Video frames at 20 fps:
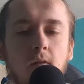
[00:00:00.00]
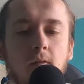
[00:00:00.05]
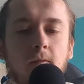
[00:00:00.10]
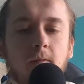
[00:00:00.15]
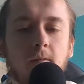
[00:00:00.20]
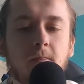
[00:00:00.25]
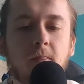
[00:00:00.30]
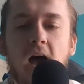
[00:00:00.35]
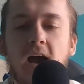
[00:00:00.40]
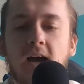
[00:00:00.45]

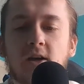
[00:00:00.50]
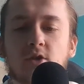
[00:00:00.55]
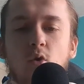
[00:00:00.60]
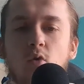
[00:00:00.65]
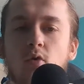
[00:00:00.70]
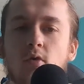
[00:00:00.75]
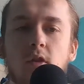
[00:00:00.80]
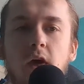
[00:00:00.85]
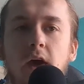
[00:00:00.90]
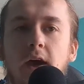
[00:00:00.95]
That is
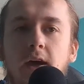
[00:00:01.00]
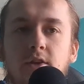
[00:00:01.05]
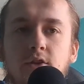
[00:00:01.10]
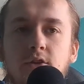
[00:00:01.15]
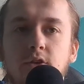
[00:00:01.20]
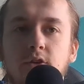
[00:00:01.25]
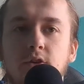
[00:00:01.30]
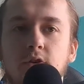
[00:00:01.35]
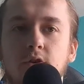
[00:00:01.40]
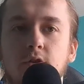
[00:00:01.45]
all there
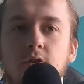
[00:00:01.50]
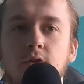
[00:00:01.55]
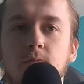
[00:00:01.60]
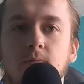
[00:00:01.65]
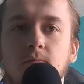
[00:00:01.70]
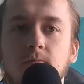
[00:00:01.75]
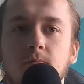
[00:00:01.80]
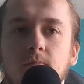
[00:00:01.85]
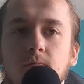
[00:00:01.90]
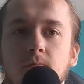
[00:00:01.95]
to
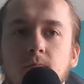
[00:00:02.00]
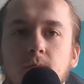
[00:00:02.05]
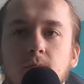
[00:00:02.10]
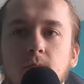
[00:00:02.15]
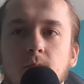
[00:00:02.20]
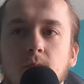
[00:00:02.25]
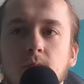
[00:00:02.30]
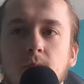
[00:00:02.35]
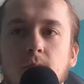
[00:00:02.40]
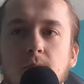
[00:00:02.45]

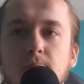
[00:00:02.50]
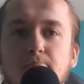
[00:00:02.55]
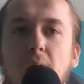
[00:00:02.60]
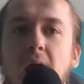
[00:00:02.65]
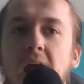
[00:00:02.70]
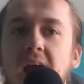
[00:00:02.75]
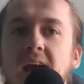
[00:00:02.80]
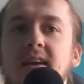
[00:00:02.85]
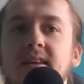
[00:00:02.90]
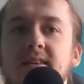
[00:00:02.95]

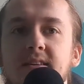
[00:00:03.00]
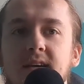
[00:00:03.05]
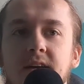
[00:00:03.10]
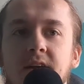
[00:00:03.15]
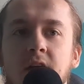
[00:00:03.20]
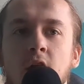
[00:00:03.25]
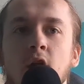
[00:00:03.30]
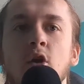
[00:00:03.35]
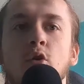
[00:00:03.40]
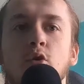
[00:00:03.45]
paint an
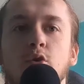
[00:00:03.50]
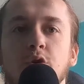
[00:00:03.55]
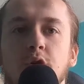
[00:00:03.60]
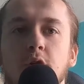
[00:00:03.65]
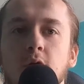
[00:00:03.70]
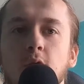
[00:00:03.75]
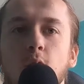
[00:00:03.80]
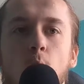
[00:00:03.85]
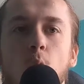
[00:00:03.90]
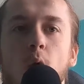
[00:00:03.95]
illusion
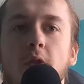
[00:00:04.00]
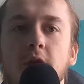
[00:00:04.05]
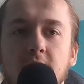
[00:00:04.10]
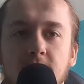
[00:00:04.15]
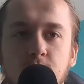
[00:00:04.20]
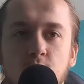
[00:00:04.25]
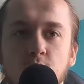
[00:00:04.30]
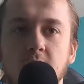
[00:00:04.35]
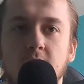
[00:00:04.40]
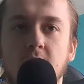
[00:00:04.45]
of what this
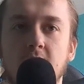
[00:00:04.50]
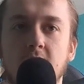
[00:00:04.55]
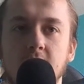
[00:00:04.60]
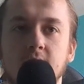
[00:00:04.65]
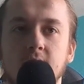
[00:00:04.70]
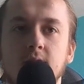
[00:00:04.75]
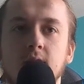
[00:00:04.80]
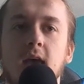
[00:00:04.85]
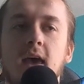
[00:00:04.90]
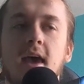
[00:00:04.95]
movie
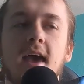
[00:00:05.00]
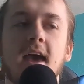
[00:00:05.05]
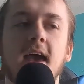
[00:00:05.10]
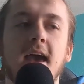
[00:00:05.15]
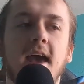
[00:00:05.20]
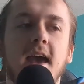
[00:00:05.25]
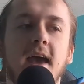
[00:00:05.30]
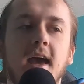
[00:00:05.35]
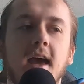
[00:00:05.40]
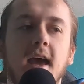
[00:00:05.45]
is.
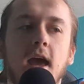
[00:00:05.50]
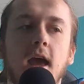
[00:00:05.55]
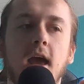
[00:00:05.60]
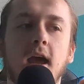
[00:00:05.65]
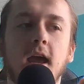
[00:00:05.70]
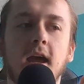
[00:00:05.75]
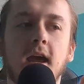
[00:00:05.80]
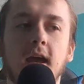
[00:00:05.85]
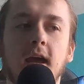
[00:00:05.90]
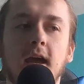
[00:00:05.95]

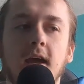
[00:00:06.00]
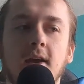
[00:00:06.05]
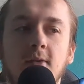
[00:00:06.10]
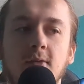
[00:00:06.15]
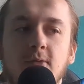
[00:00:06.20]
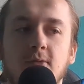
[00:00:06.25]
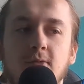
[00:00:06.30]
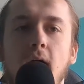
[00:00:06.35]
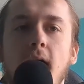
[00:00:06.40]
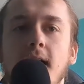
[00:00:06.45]
In
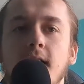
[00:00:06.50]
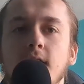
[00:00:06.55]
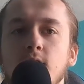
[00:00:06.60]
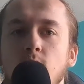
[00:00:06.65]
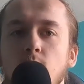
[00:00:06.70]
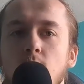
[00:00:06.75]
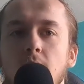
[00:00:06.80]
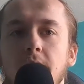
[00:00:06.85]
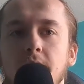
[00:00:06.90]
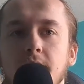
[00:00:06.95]
fact,
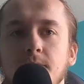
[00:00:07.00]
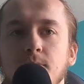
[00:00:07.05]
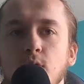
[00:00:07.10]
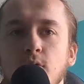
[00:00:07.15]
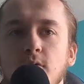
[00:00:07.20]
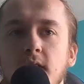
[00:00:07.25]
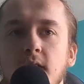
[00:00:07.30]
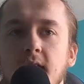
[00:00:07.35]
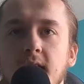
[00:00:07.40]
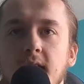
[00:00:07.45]
what this
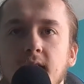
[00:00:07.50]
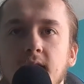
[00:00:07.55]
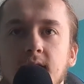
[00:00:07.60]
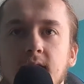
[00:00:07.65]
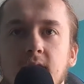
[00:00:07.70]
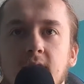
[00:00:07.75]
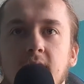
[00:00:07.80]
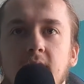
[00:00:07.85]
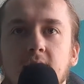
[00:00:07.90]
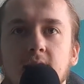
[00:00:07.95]
movie
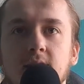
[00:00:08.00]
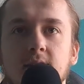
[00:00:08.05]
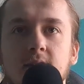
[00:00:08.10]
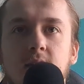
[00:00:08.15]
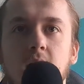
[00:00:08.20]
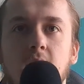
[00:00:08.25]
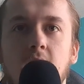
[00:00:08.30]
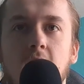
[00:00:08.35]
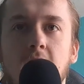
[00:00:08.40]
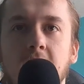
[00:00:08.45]
is
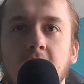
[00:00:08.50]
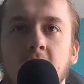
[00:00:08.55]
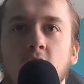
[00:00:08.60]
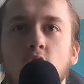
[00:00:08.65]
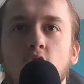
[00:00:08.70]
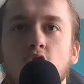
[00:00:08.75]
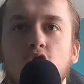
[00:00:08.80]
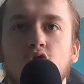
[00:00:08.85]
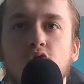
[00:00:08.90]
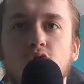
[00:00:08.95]
an
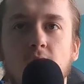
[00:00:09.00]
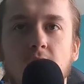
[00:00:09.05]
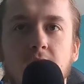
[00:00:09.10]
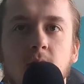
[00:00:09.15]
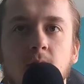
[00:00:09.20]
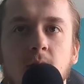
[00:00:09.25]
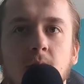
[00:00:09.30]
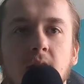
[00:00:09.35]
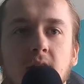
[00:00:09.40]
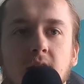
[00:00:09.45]

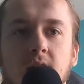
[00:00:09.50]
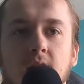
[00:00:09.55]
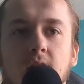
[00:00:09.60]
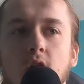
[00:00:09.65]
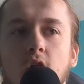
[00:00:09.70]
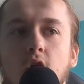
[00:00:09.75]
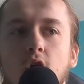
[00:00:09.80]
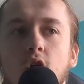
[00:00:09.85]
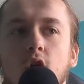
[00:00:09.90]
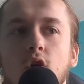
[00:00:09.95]
incredibly
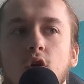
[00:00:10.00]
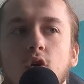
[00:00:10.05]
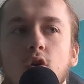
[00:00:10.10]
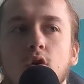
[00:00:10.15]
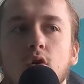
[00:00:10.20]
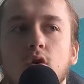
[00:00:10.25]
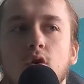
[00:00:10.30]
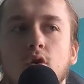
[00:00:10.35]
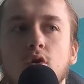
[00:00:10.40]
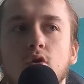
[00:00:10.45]

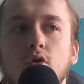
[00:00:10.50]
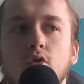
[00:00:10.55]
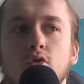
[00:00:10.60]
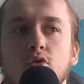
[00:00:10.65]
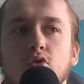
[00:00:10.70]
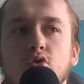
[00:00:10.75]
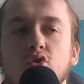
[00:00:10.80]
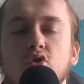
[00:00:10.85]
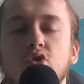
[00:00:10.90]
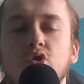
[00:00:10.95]

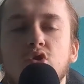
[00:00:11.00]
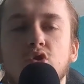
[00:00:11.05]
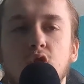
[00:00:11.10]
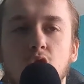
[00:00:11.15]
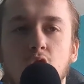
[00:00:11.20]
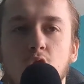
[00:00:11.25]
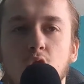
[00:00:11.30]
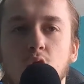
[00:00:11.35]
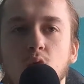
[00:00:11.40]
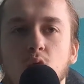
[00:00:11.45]

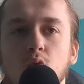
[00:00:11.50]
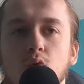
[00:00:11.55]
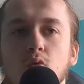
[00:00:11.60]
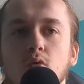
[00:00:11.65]
slow,